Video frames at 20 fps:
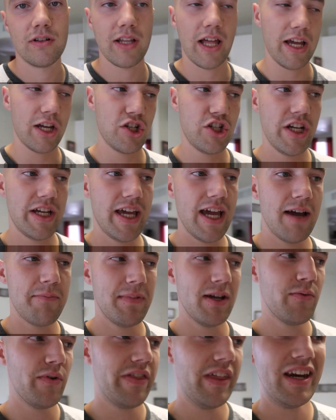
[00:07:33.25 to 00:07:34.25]
Like she
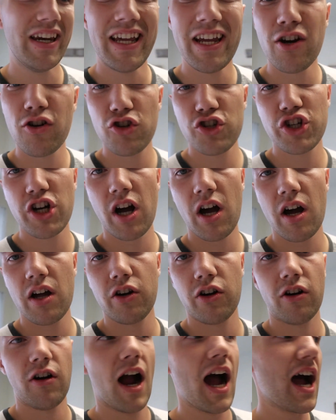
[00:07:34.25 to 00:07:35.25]
can't be within
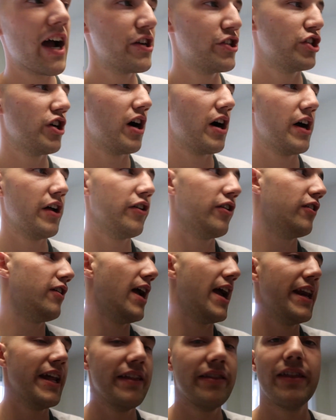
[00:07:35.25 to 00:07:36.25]
earshot or eye shot
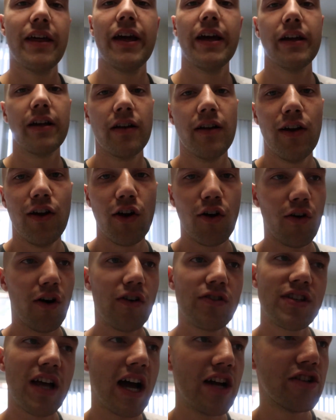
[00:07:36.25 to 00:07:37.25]
or anything, or
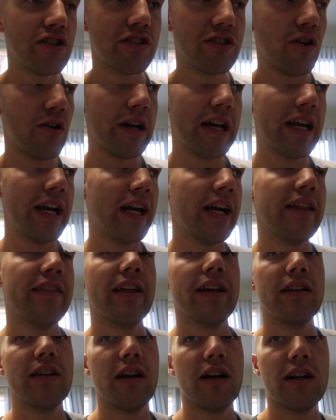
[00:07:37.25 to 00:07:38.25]
else I just don't get
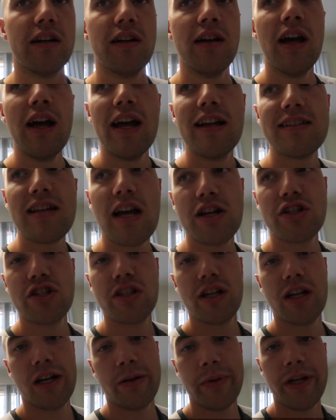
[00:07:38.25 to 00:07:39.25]
anything done. It's
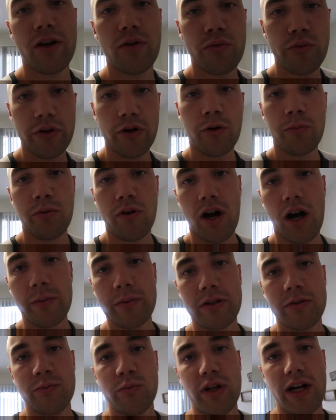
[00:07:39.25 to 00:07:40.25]
actually going to be a real
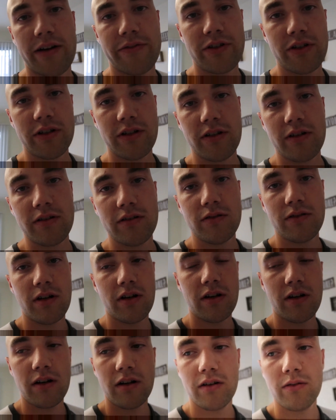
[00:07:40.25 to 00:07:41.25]
problem whenever,
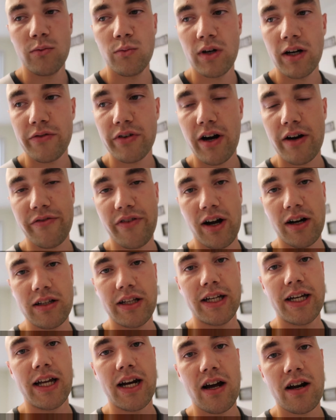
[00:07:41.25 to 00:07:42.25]
whenever I
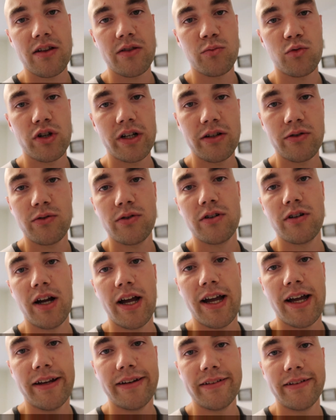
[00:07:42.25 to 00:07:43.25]
finally get out of the Marine Corps
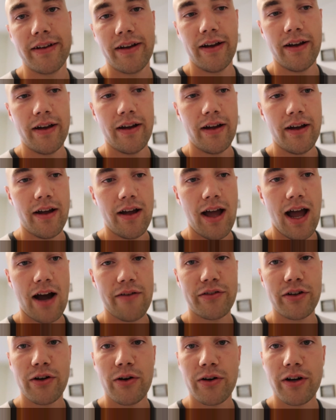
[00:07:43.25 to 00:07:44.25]
and
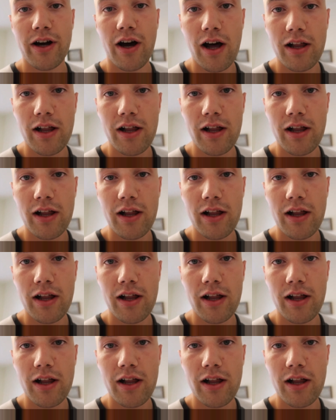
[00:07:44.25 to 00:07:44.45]
have to go to